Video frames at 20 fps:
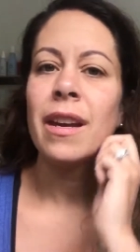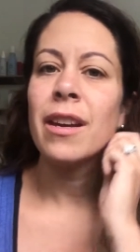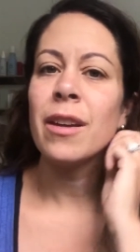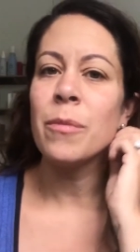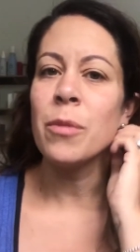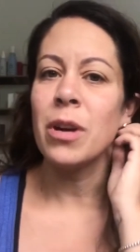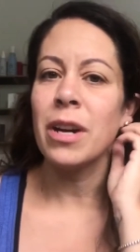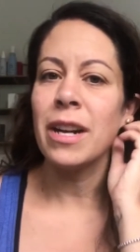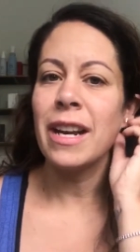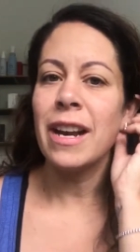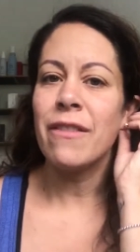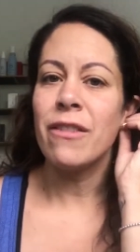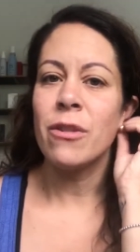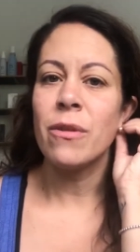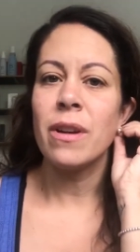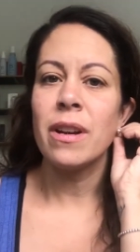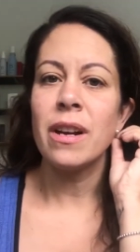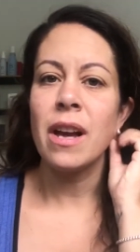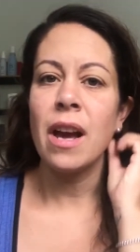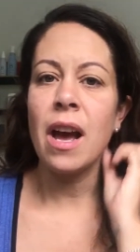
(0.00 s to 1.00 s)
Good morning
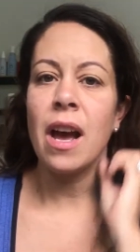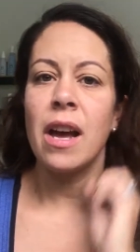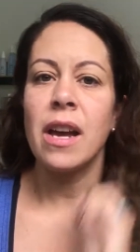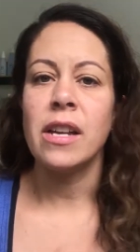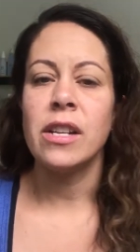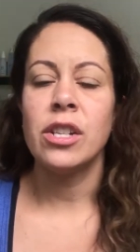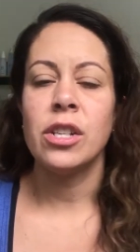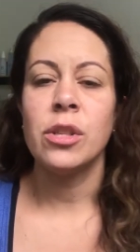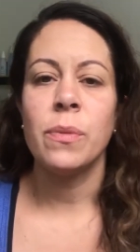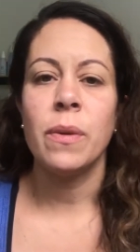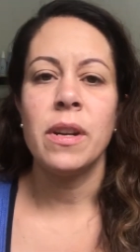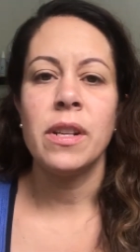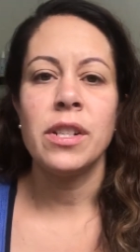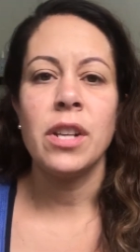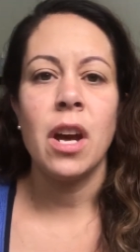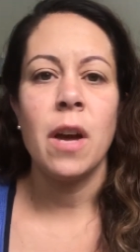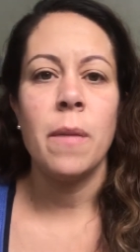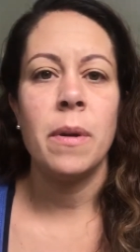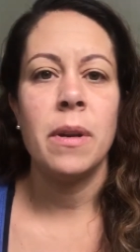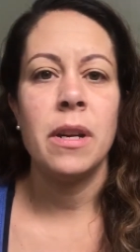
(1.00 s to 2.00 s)
everyone. I just wanted
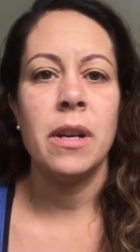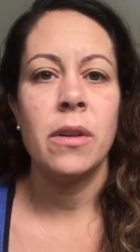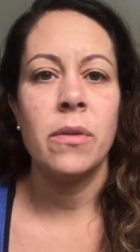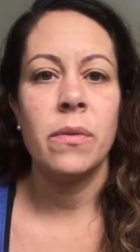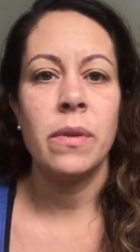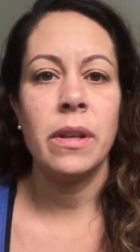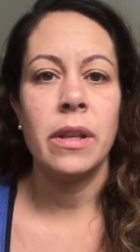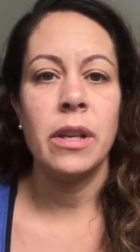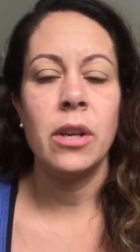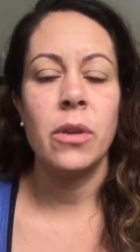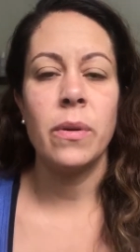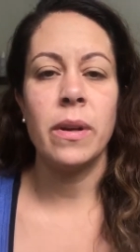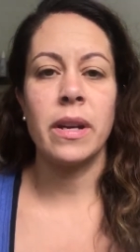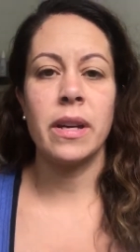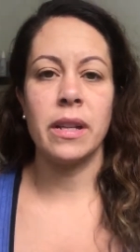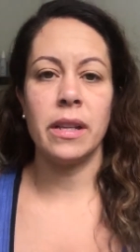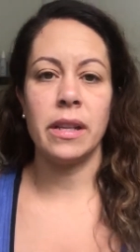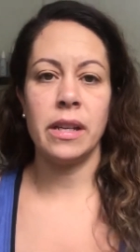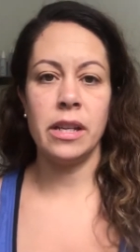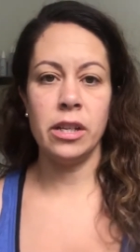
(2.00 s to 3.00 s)
to hop on here really
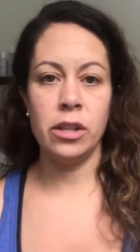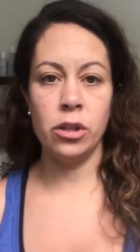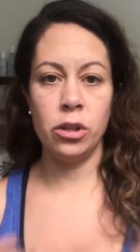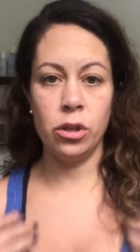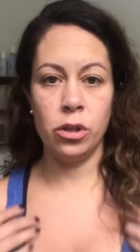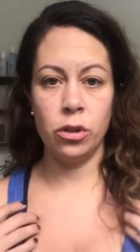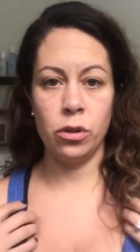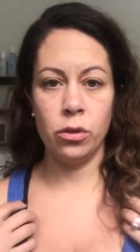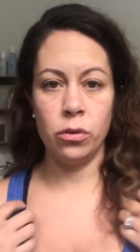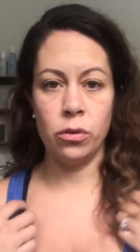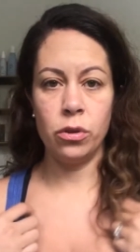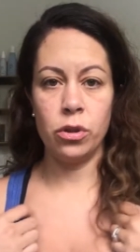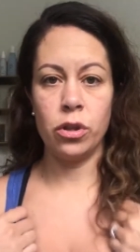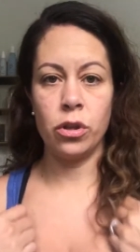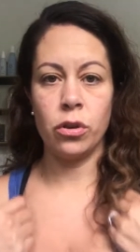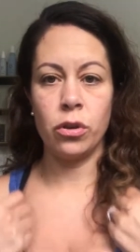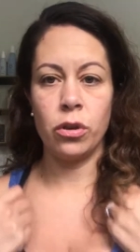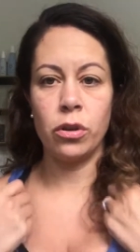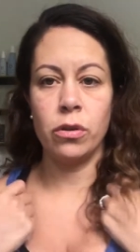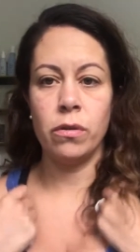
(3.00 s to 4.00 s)
quickly to
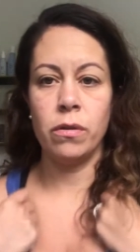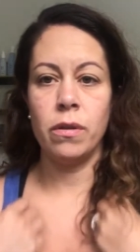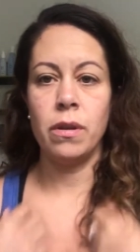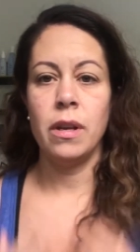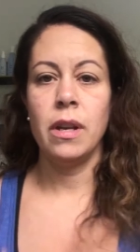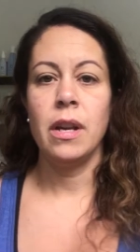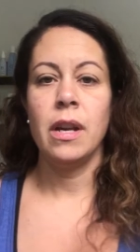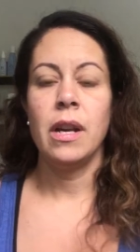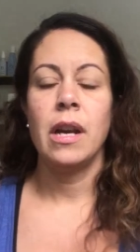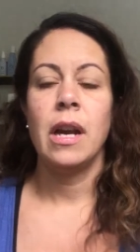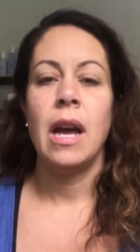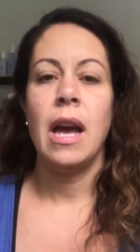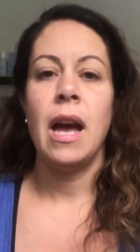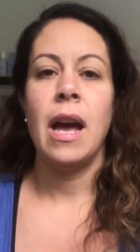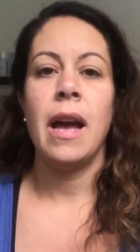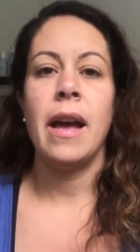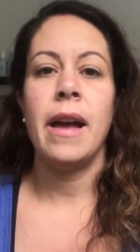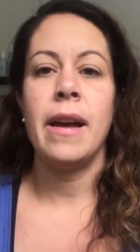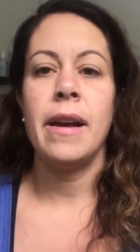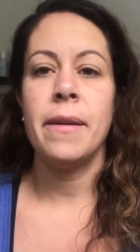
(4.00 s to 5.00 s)
show you
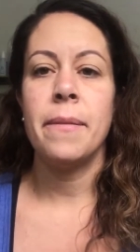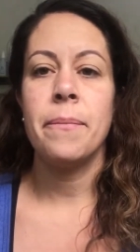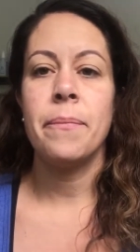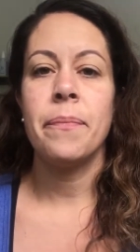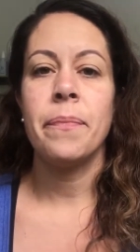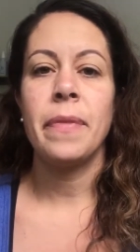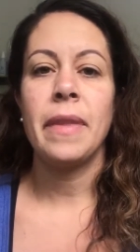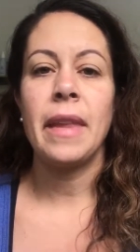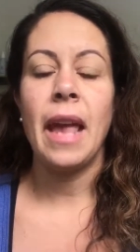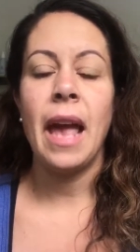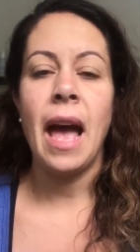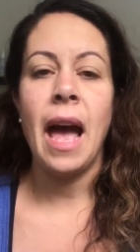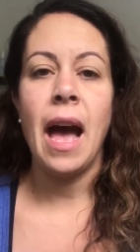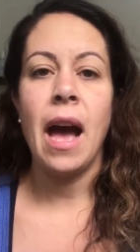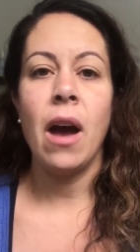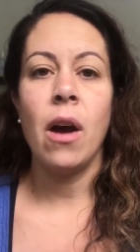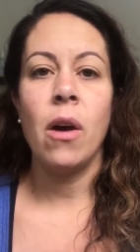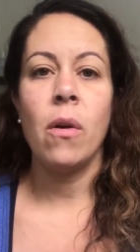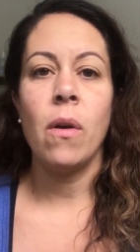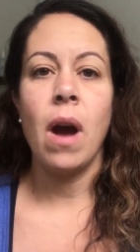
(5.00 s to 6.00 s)
um,
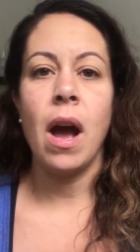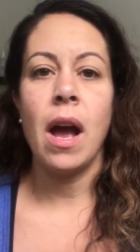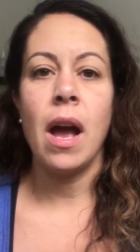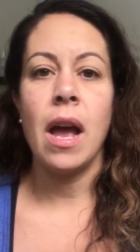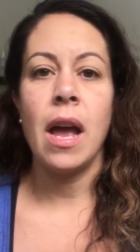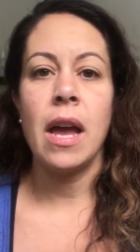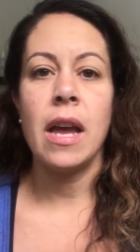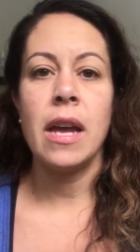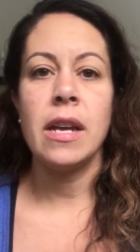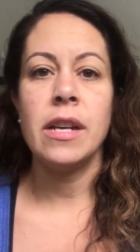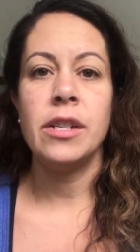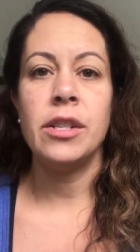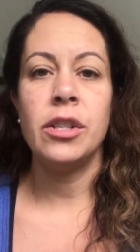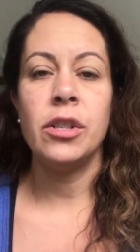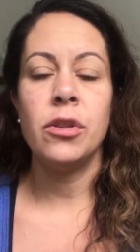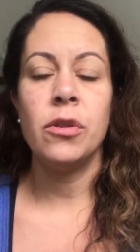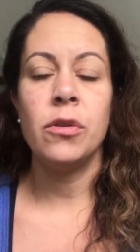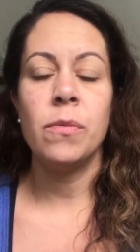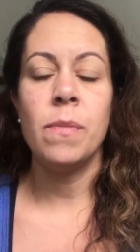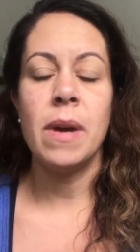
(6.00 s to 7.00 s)
how I
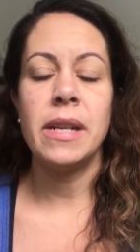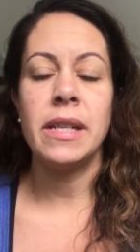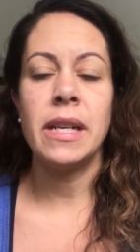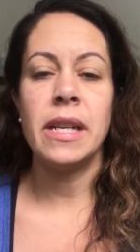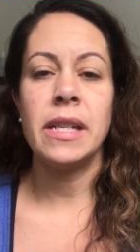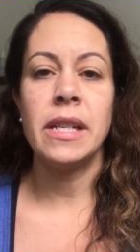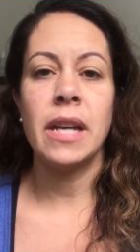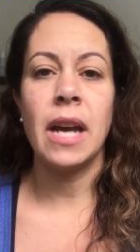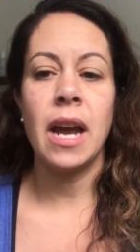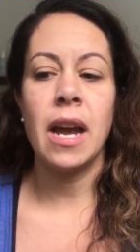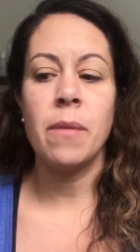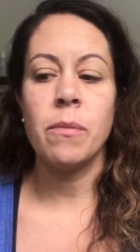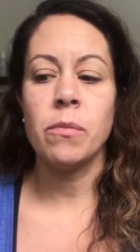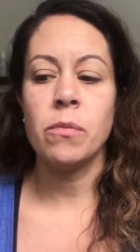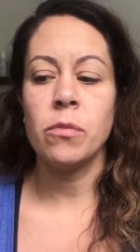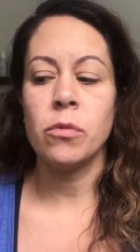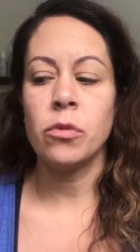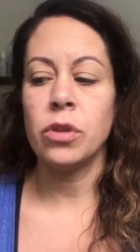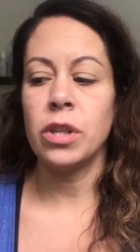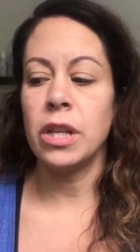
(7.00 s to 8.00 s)
do my
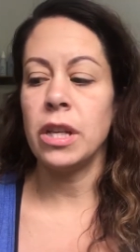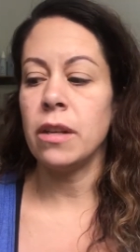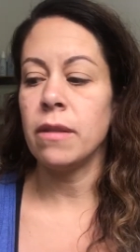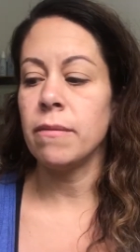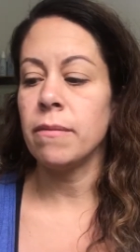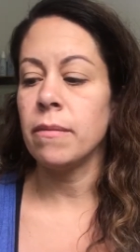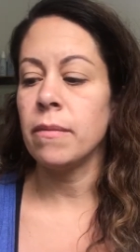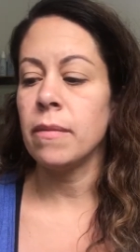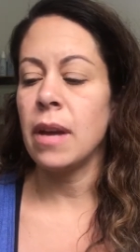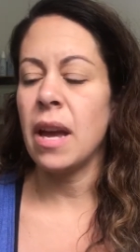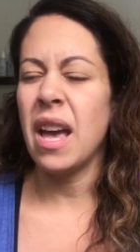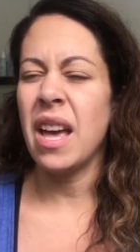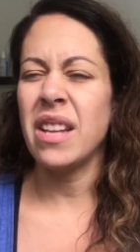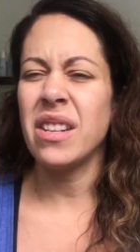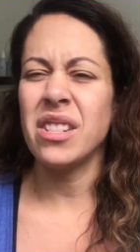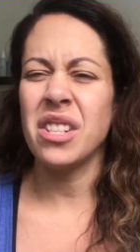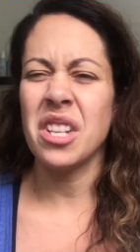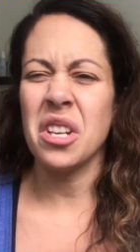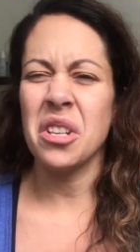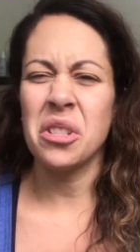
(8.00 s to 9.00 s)
daytime routine
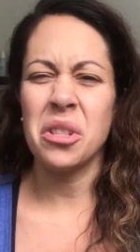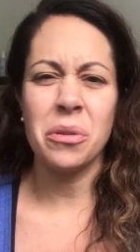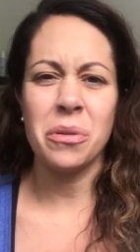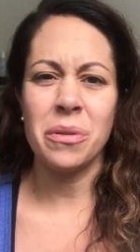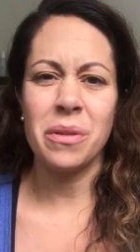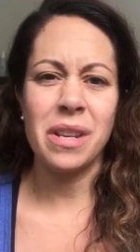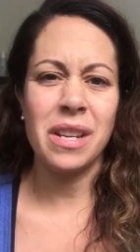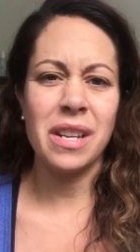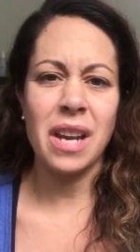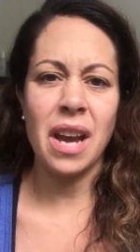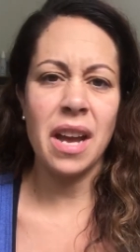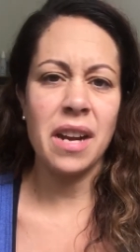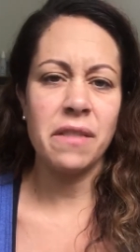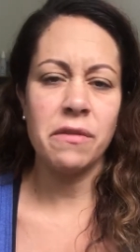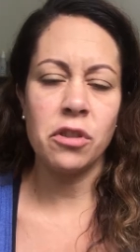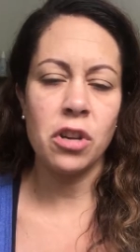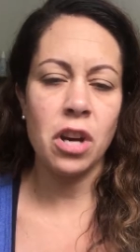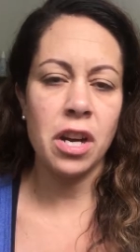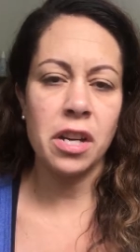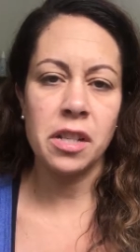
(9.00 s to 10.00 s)
and also it kind
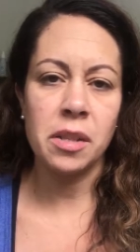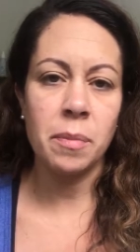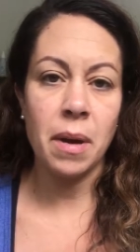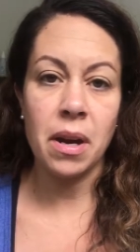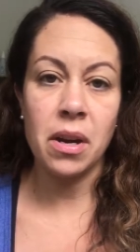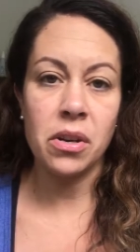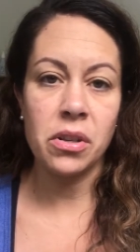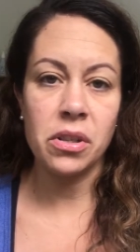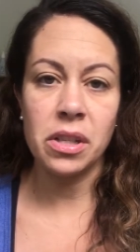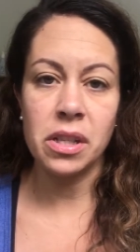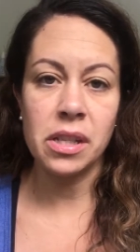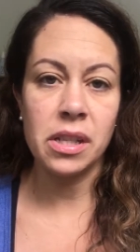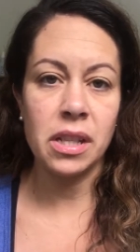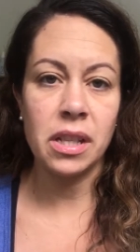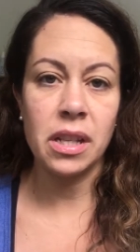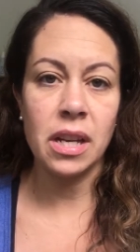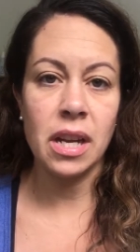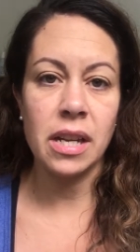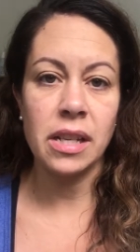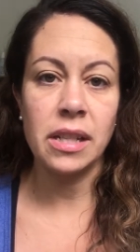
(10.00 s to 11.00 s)
of transpires into
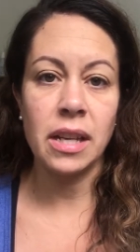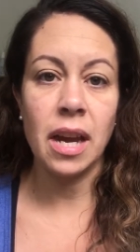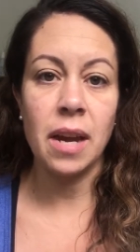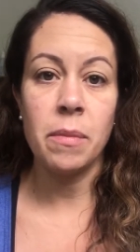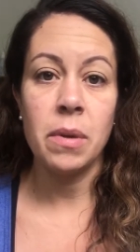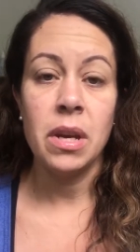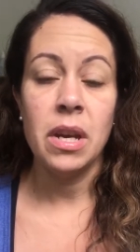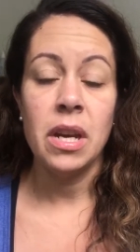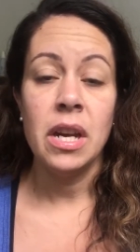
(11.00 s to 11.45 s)
the nighttime.